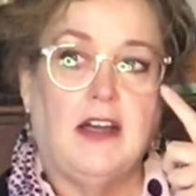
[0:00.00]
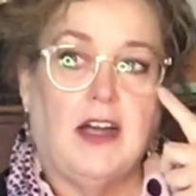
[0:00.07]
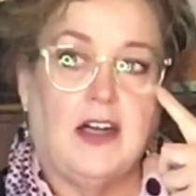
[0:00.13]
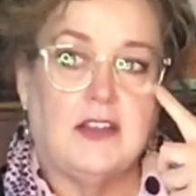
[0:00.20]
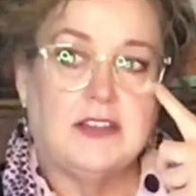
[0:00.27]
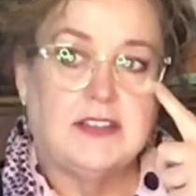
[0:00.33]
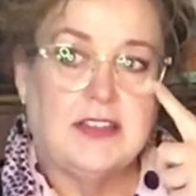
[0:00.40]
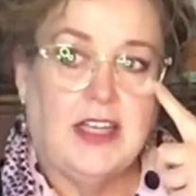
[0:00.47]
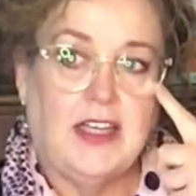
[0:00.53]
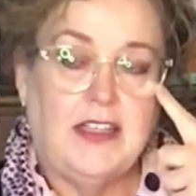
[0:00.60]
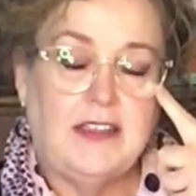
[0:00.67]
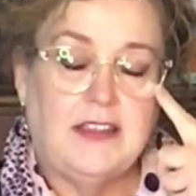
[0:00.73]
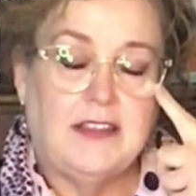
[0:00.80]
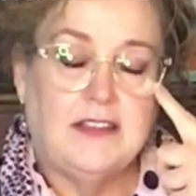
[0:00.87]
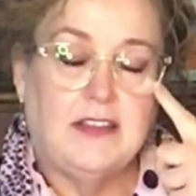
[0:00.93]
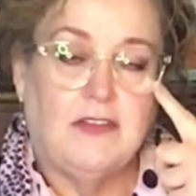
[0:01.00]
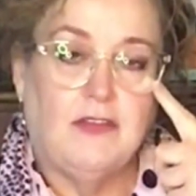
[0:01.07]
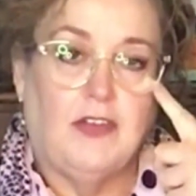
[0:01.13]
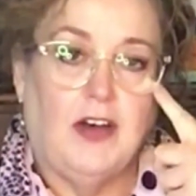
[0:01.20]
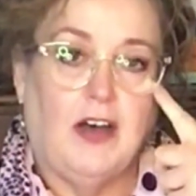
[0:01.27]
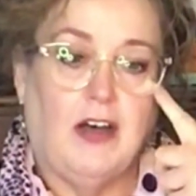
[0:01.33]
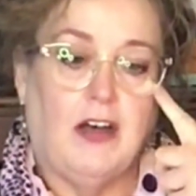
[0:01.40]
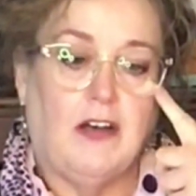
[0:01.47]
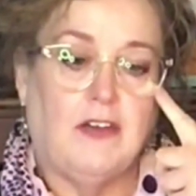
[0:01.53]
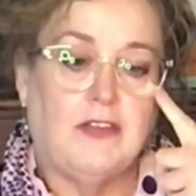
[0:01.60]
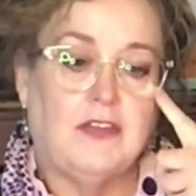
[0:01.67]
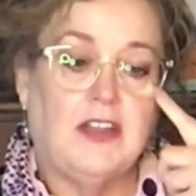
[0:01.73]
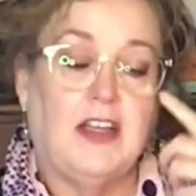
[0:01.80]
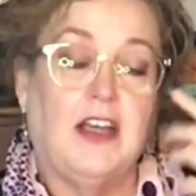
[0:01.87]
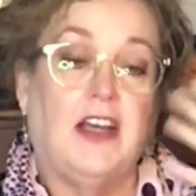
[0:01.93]
our sight is
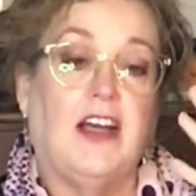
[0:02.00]
involved,